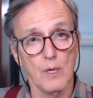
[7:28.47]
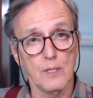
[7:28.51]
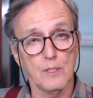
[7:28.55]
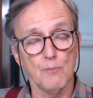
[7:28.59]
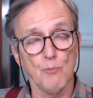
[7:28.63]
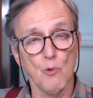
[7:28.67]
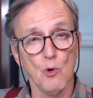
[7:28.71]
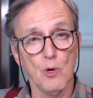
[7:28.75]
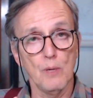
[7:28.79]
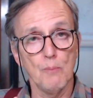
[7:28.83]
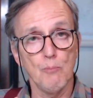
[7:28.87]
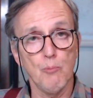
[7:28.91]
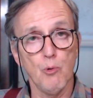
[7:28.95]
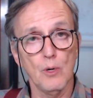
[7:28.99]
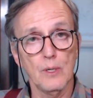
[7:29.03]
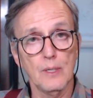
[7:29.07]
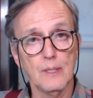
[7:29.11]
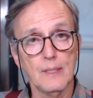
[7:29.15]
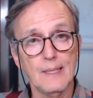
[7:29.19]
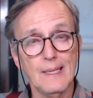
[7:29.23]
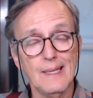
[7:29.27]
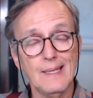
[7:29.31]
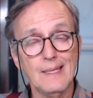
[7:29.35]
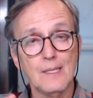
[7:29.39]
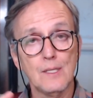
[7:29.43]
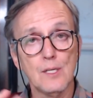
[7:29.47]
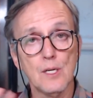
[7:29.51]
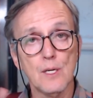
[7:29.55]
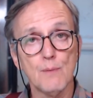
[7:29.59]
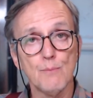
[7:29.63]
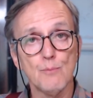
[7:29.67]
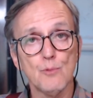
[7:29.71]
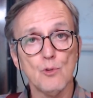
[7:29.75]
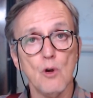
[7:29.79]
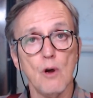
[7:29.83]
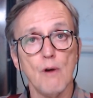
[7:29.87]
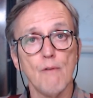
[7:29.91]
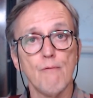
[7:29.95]
what is more important in
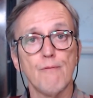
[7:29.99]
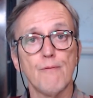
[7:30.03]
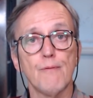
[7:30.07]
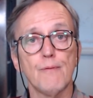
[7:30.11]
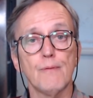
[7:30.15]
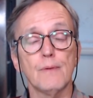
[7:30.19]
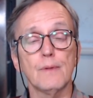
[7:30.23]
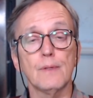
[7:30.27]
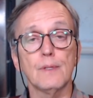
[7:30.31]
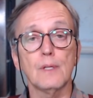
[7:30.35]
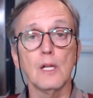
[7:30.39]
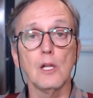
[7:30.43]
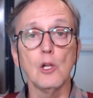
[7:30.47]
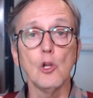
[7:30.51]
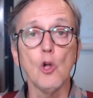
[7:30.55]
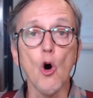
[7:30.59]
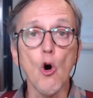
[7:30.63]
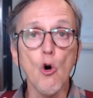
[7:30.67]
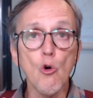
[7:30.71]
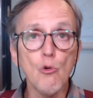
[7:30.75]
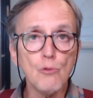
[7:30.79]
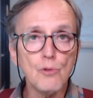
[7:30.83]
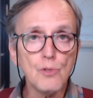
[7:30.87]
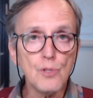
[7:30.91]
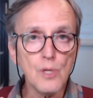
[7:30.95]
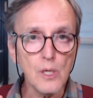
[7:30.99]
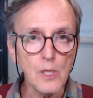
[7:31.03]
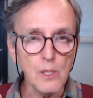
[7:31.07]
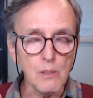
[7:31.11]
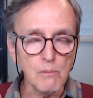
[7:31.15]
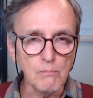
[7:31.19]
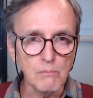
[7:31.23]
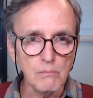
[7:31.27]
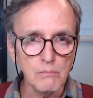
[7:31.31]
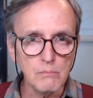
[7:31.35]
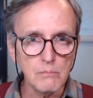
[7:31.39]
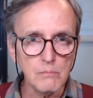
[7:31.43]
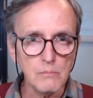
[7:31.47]
terms of the long
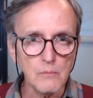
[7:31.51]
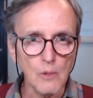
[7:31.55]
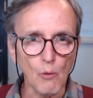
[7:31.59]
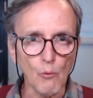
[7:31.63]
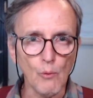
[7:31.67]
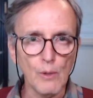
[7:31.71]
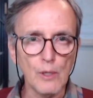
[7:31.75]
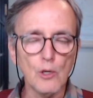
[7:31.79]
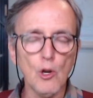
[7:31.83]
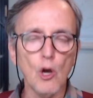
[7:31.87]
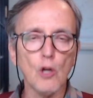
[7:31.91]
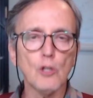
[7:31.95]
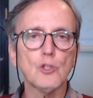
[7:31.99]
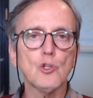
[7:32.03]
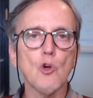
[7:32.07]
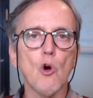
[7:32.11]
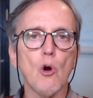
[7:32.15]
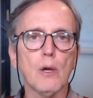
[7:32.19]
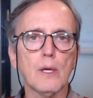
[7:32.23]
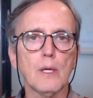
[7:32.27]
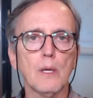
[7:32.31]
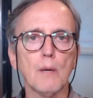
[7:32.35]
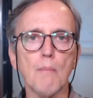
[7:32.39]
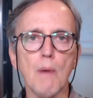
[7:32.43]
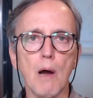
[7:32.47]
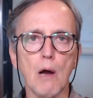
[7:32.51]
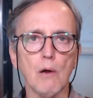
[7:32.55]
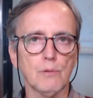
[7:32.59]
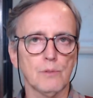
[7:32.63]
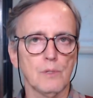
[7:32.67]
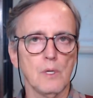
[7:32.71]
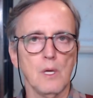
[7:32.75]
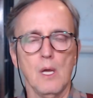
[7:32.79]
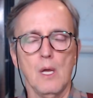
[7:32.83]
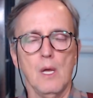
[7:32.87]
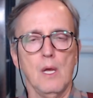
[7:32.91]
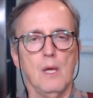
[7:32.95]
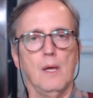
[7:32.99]
term? We're not talking
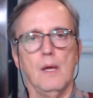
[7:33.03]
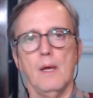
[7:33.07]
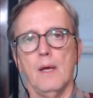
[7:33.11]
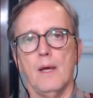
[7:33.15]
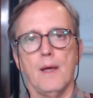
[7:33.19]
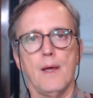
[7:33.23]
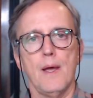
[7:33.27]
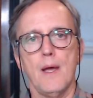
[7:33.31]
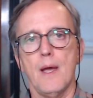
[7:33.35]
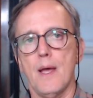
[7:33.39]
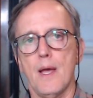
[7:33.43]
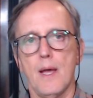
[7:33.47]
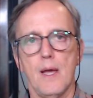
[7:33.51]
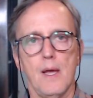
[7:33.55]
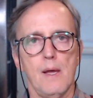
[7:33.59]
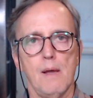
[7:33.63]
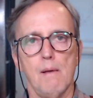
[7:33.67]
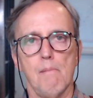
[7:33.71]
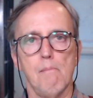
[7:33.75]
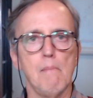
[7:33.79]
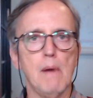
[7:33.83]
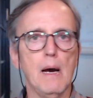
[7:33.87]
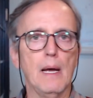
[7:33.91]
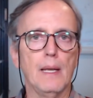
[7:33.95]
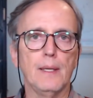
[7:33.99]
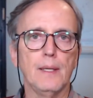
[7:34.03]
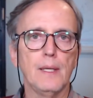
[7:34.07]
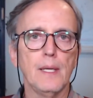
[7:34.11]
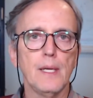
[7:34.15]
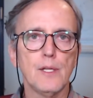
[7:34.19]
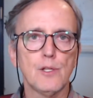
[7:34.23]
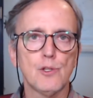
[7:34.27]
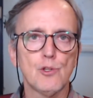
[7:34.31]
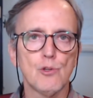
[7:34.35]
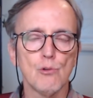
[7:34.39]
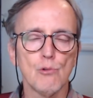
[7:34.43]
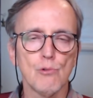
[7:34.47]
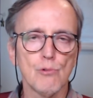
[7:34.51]
about
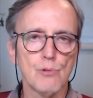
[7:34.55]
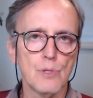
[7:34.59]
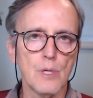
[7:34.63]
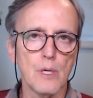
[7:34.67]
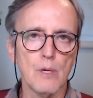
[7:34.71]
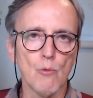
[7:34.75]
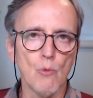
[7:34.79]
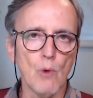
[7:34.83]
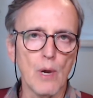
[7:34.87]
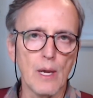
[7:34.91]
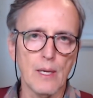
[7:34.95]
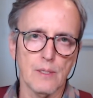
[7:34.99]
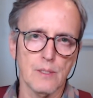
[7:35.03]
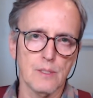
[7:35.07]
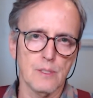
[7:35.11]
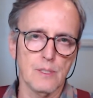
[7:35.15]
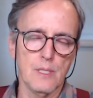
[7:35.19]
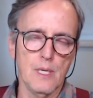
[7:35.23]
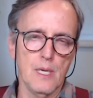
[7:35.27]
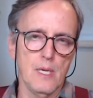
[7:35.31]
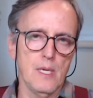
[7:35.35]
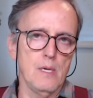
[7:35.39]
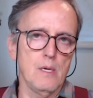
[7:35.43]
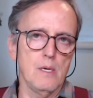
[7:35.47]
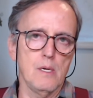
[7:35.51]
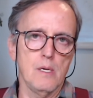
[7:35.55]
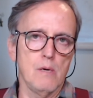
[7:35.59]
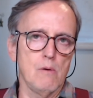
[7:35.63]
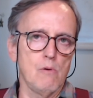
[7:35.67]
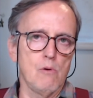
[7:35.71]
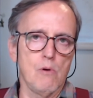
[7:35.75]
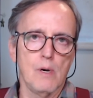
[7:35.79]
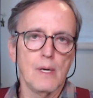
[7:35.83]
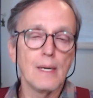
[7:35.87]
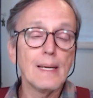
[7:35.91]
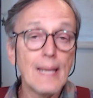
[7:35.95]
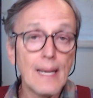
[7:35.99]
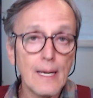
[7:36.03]
Monday, Tuesday, Wednesday,
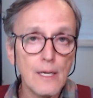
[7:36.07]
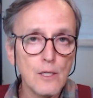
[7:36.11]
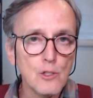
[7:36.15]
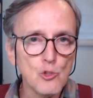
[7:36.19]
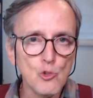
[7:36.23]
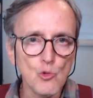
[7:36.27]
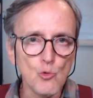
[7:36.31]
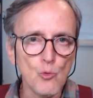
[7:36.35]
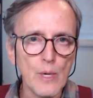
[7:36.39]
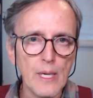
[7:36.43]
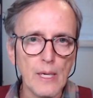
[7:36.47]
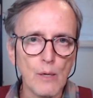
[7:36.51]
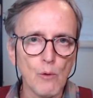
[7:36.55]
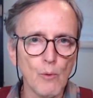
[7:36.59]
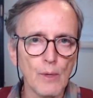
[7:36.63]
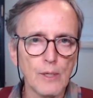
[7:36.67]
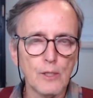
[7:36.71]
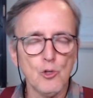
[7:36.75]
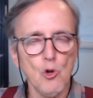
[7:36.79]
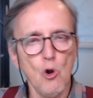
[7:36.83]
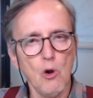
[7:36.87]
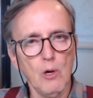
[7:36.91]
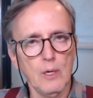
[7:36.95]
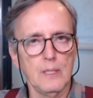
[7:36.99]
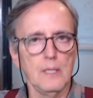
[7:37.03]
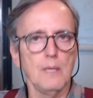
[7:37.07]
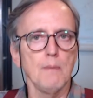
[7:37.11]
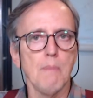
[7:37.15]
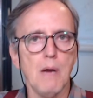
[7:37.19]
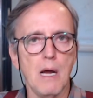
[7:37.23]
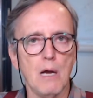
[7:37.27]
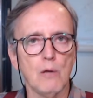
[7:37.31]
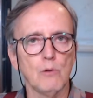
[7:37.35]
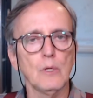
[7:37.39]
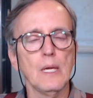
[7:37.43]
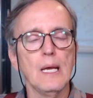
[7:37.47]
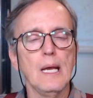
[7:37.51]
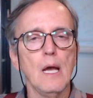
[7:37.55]
or next week. We're talking
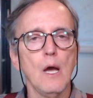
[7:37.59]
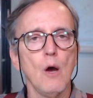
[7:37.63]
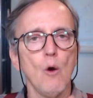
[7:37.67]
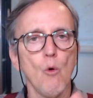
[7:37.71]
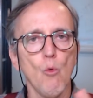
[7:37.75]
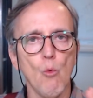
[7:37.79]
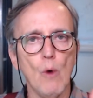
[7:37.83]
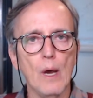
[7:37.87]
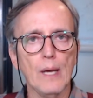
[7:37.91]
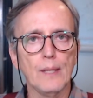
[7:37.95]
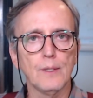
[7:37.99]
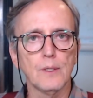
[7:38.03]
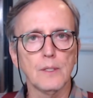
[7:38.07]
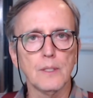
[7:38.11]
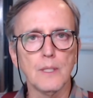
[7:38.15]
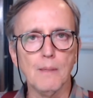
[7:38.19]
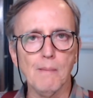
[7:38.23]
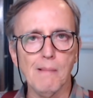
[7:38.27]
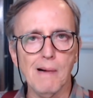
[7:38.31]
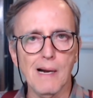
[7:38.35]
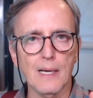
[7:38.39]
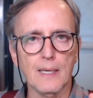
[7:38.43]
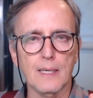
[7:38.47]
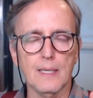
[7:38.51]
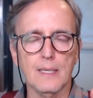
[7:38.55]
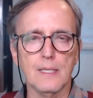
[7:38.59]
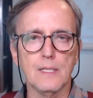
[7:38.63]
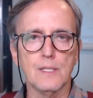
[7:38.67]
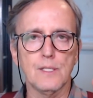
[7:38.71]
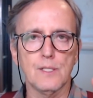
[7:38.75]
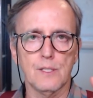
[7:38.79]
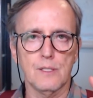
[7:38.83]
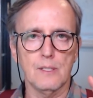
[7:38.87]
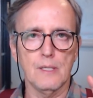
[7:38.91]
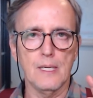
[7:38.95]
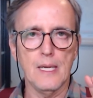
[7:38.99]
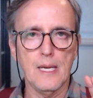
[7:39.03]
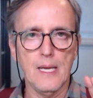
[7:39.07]
about whether the market
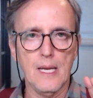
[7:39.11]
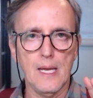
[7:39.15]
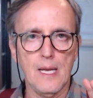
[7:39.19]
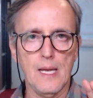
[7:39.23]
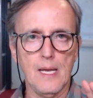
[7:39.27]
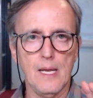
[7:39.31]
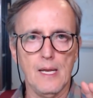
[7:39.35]
is